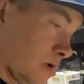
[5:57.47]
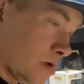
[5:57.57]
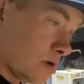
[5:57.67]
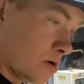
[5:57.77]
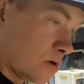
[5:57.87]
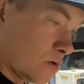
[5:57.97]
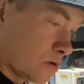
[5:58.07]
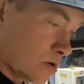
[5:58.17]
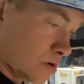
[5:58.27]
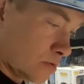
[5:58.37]
Oh,
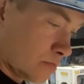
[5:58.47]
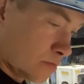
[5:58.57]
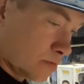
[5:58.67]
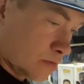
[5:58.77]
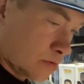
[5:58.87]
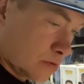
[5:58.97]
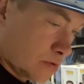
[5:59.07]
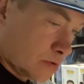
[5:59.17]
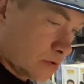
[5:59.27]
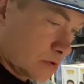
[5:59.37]
no.
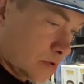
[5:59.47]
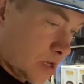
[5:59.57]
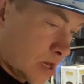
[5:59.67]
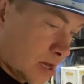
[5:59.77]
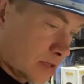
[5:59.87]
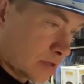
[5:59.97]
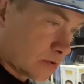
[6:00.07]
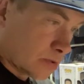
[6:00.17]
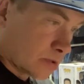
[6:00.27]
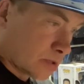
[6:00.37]
Yeah, I think
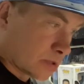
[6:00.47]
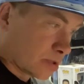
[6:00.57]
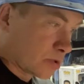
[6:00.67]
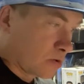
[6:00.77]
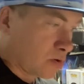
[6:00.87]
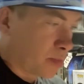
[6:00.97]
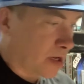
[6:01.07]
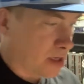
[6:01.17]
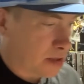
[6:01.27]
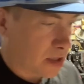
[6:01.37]
those are just the shoulder
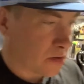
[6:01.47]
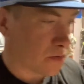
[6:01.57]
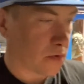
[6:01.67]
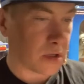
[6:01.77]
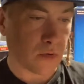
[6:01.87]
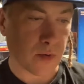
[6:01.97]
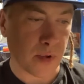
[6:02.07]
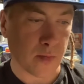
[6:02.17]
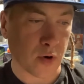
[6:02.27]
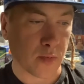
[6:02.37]
pads. I don't really
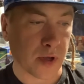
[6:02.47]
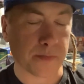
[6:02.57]
remember, but...